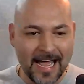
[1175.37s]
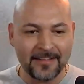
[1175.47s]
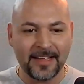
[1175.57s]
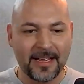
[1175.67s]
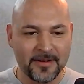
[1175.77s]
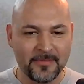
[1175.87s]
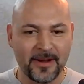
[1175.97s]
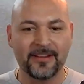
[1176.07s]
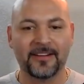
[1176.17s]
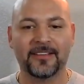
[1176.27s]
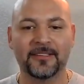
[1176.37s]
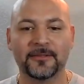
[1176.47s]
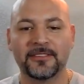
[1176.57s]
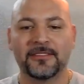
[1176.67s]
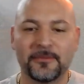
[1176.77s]
that in Latin America
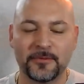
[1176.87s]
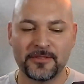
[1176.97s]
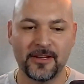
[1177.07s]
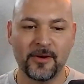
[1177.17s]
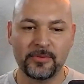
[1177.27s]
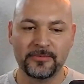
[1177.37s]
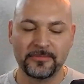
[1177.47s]
was dope.